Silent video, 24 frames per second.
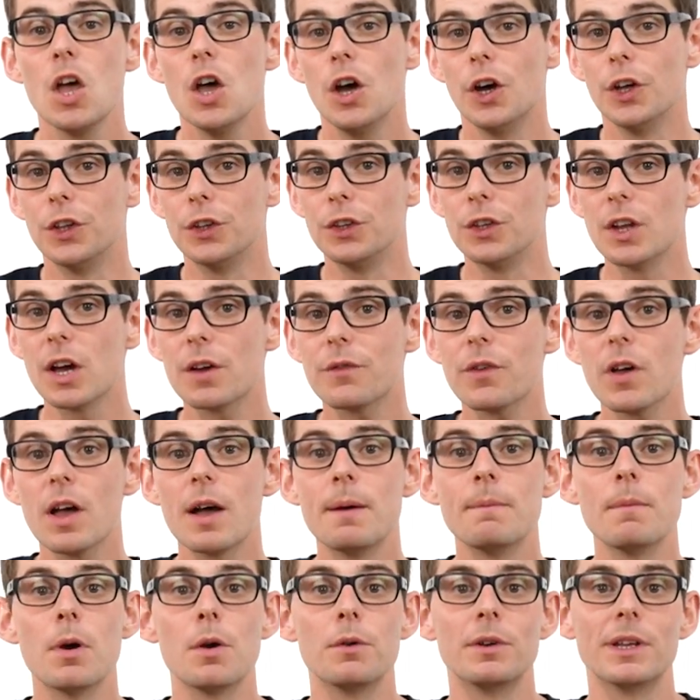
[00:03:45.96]
Another
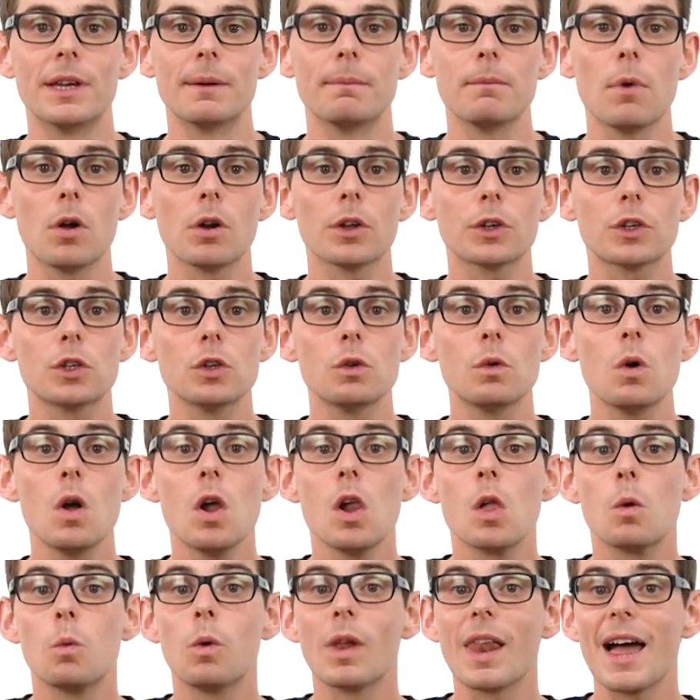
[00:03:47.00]
ammonia molecule
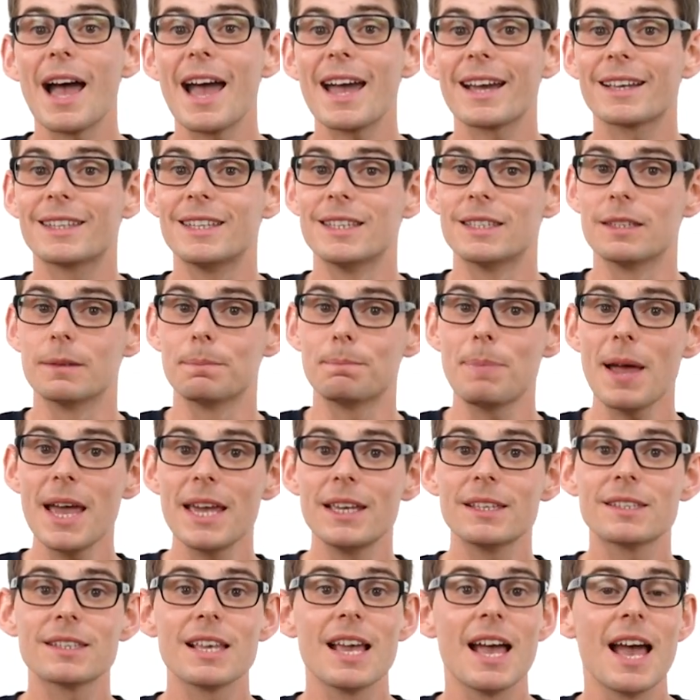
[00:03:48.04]
will act as a
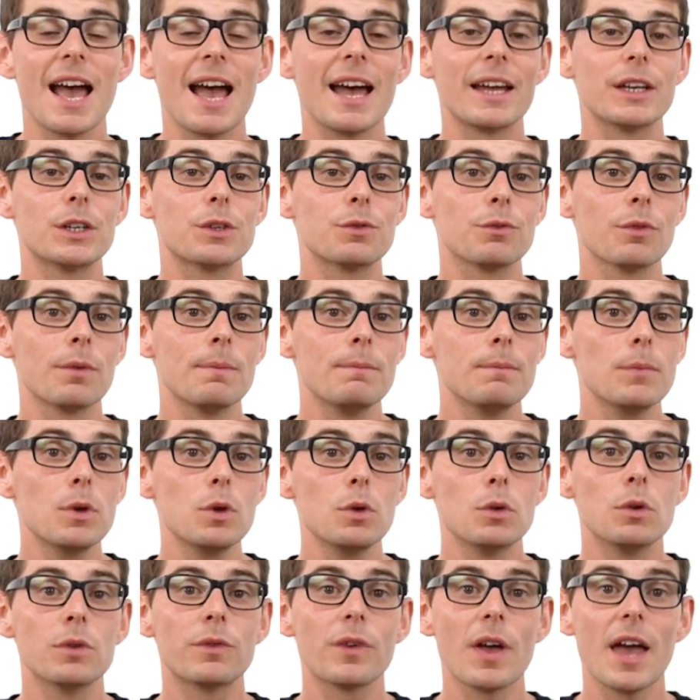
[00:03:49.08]
base and
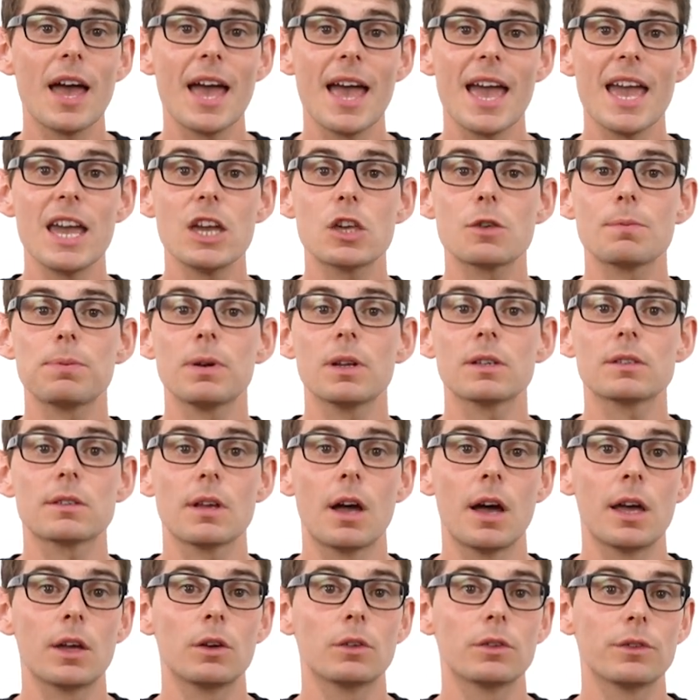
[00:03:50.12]
remove a H plus
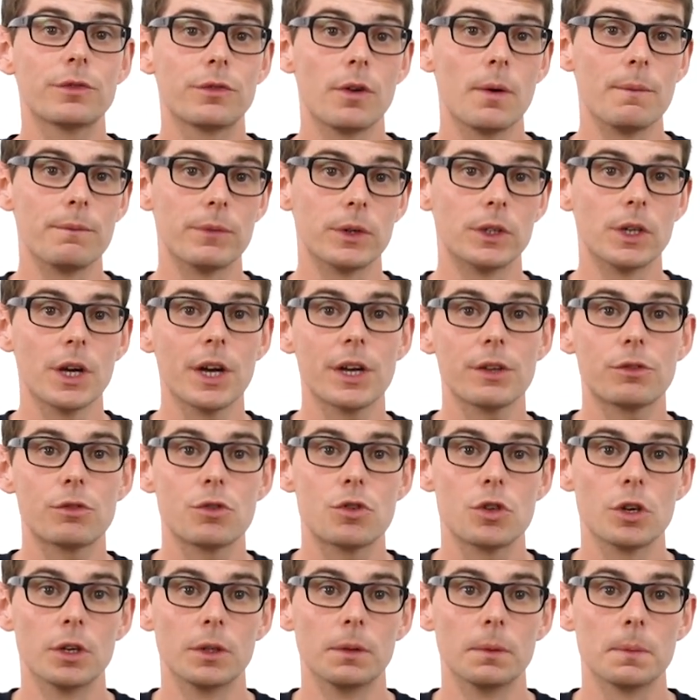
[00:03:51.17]
ion from the
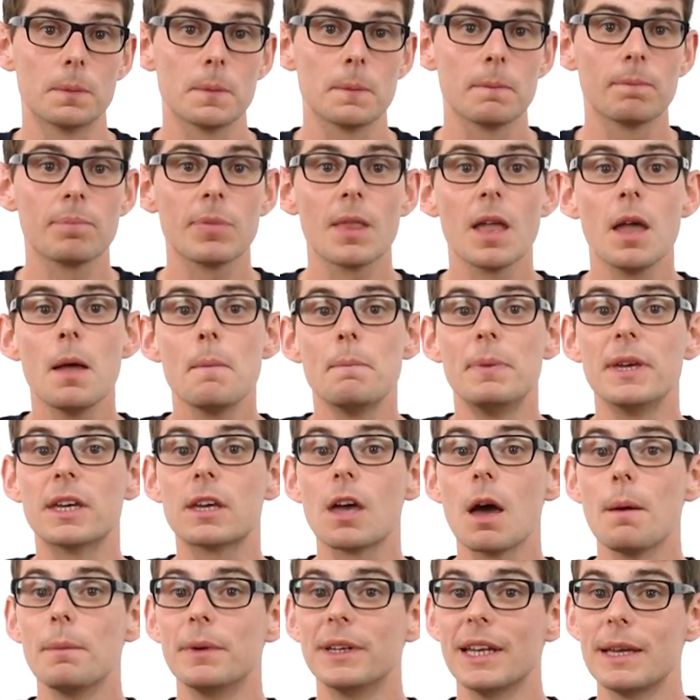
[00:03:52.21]
nitrogen,
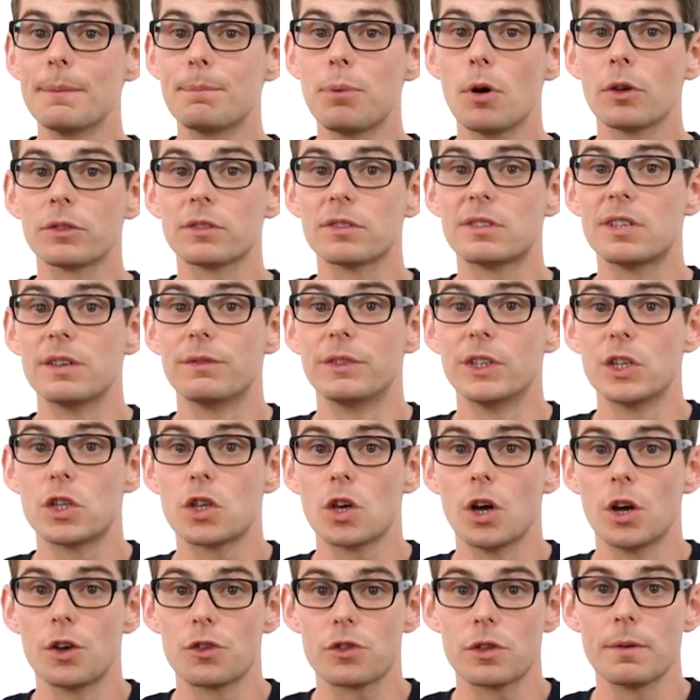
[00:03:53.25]
becoming a positively
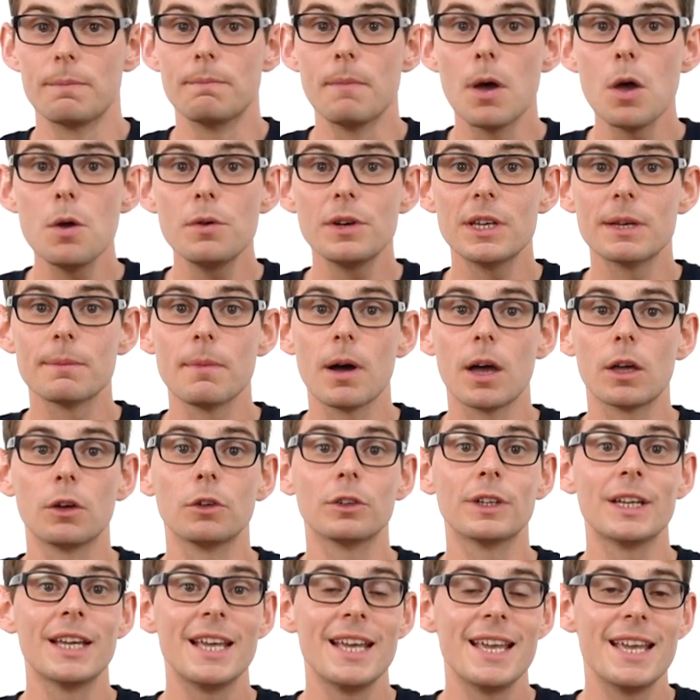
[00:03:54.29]
charged ammonium
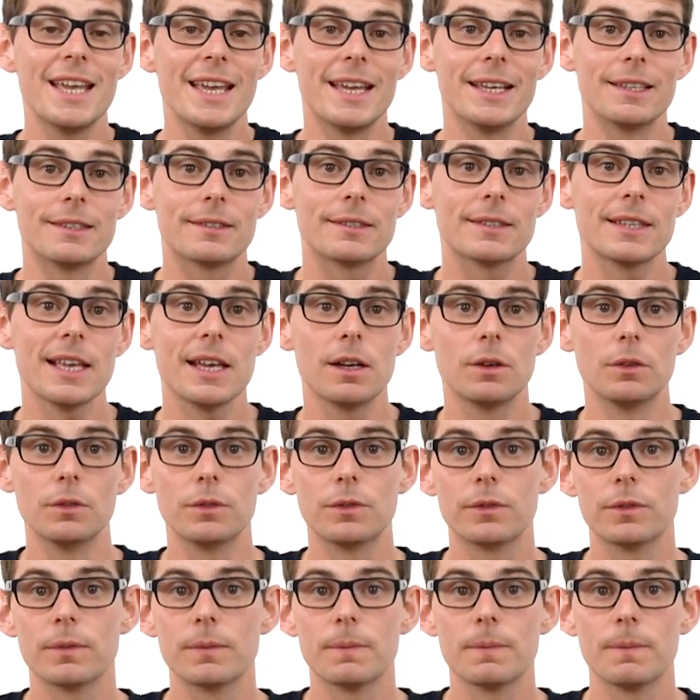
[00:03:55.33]
ion
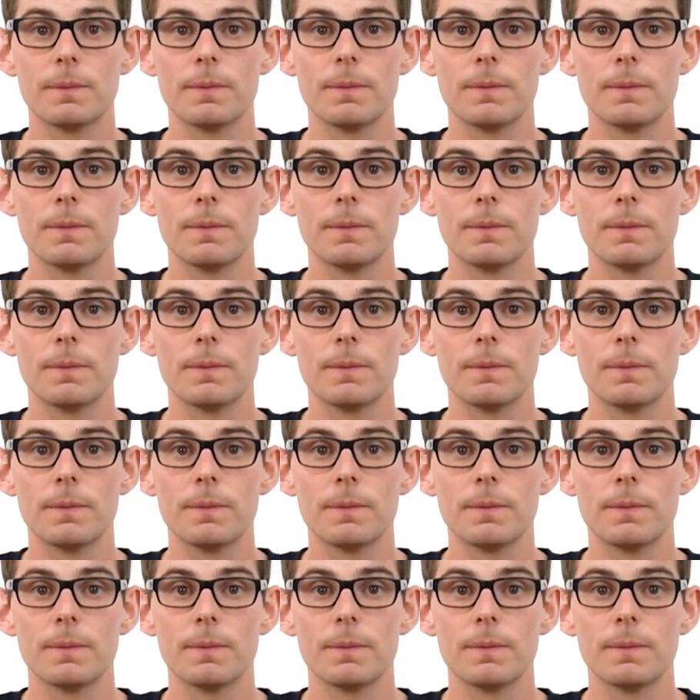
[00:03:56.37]
itself.